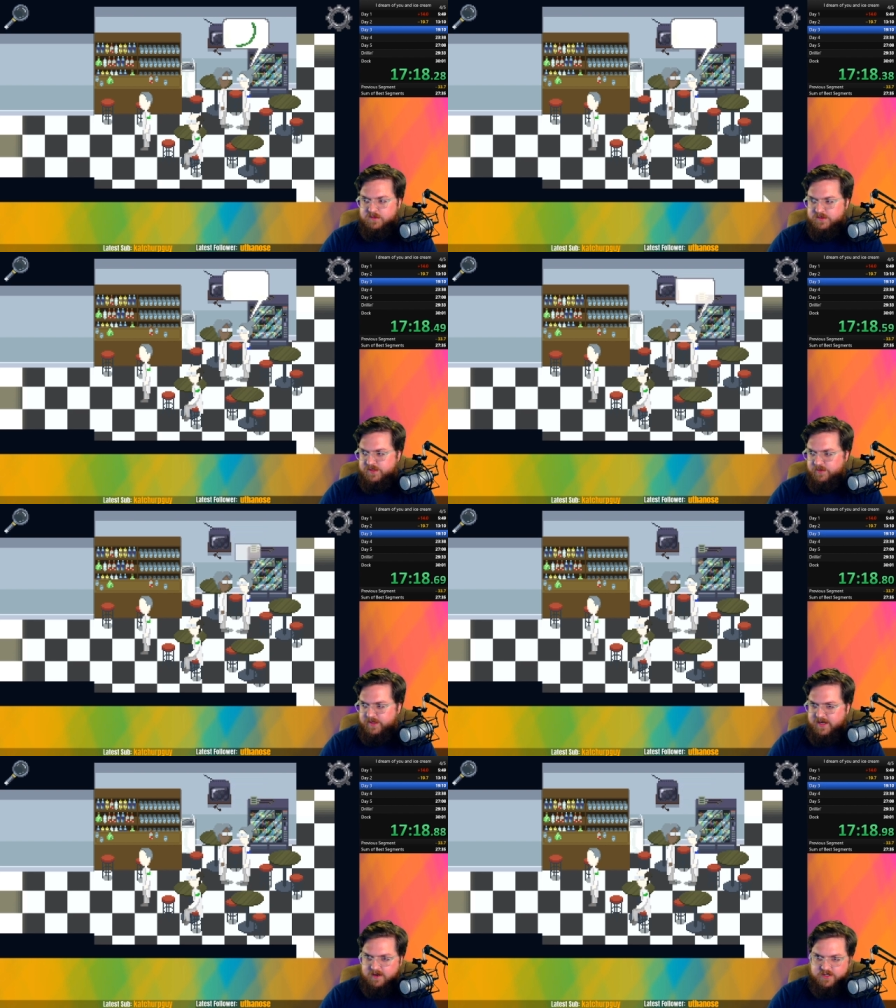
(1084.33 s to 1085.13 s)
The only
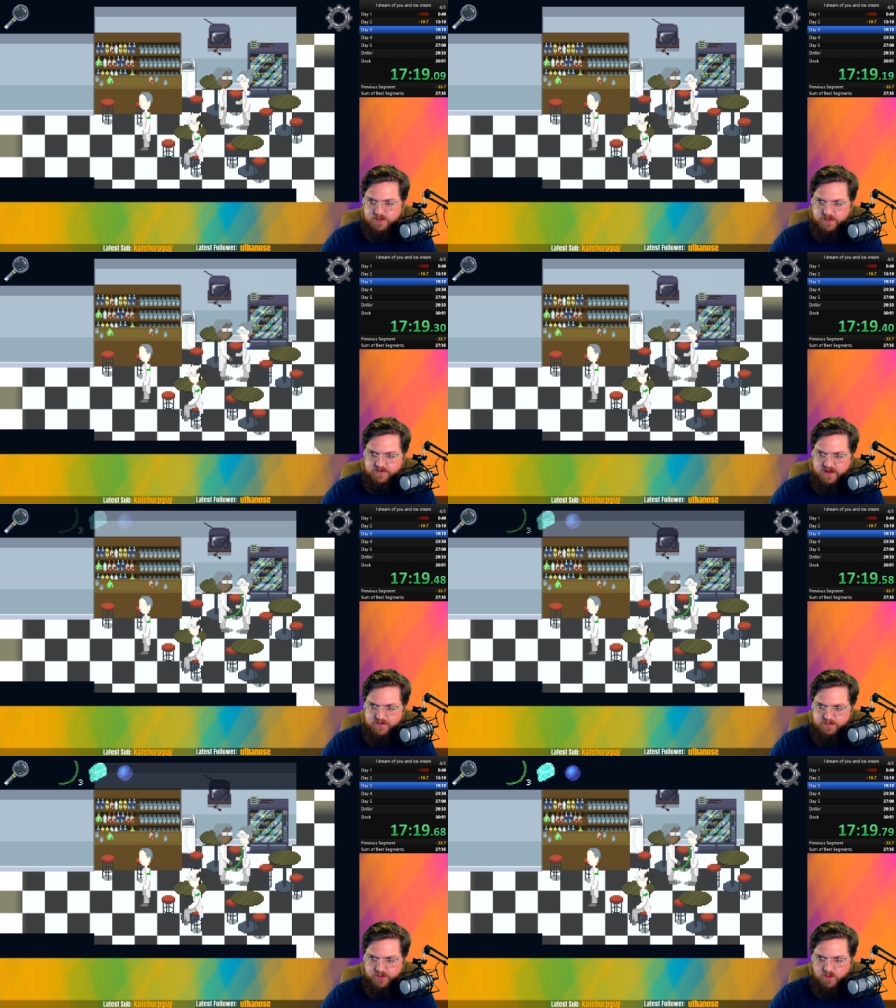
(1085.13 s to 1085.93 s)
character I believe to have
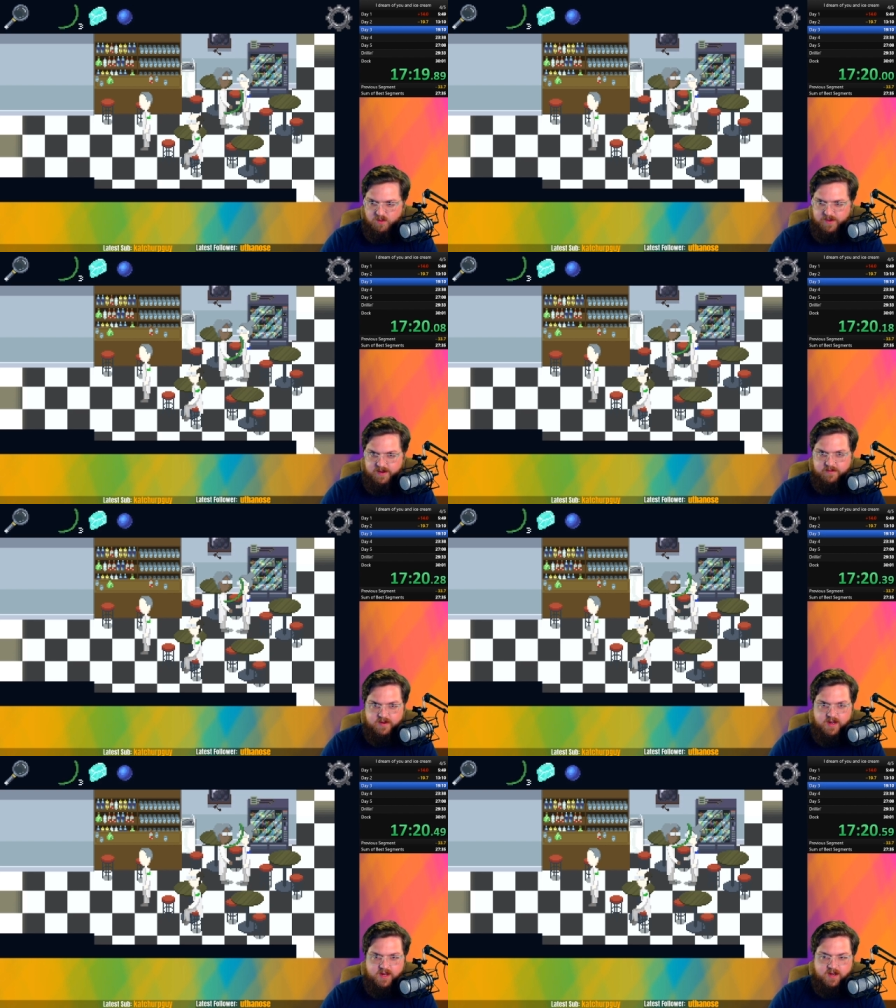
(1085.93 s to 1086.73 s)
the blue armband,
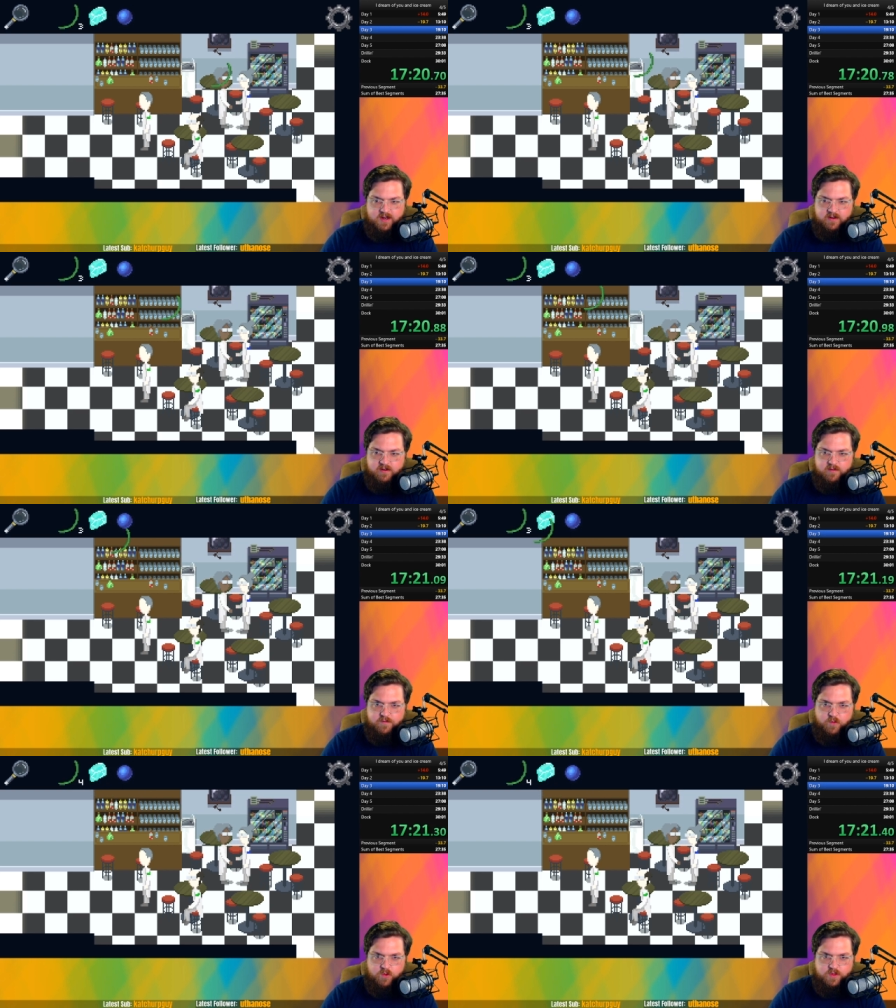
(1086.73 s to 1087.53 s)
and a
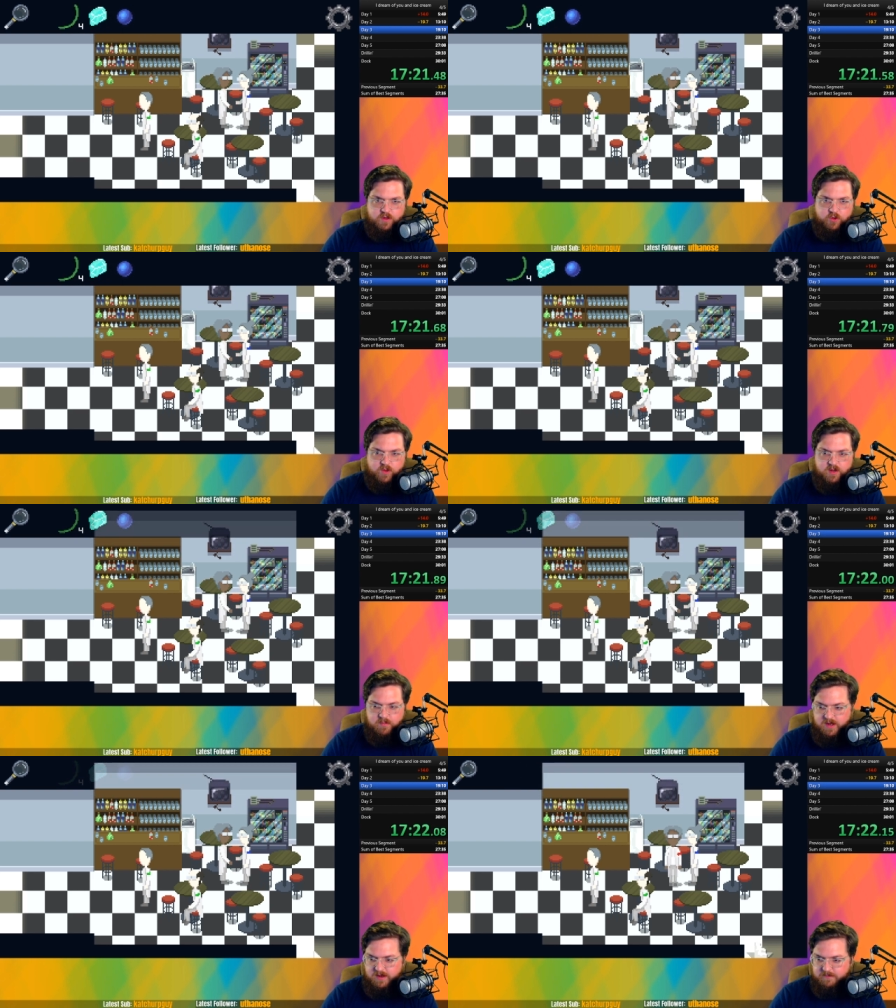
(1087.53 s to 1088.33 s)
fourth green
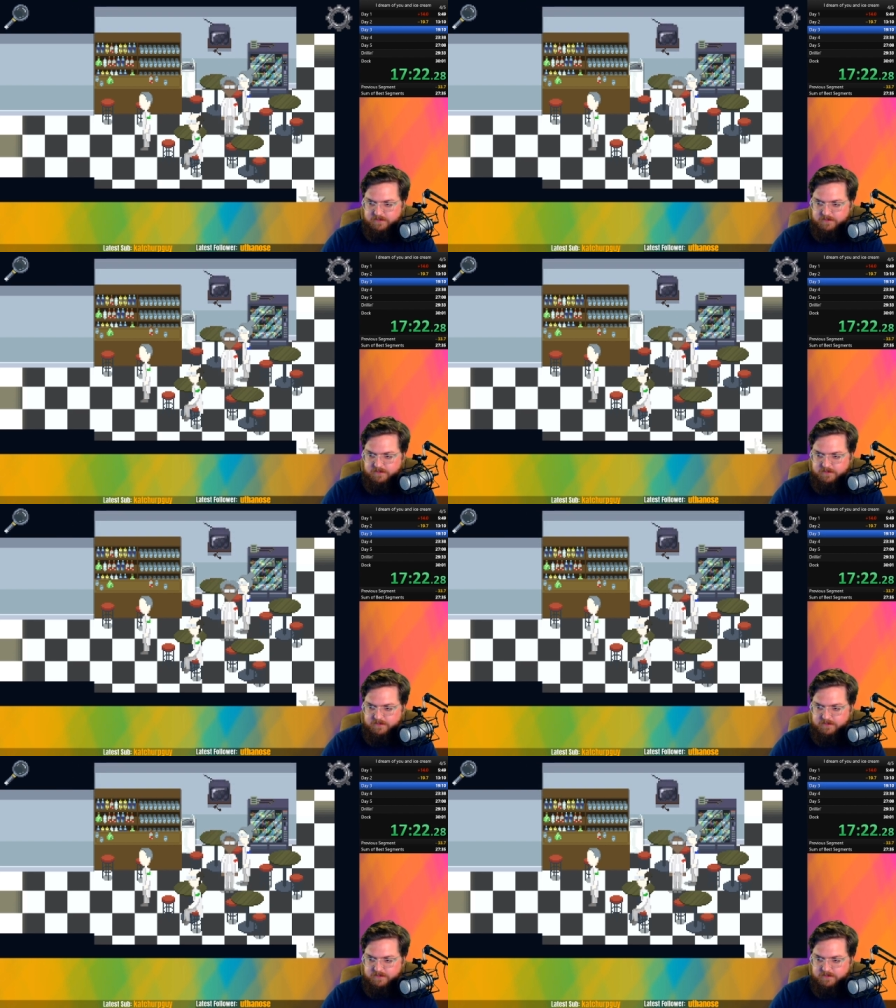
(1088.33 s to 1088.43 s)
bean.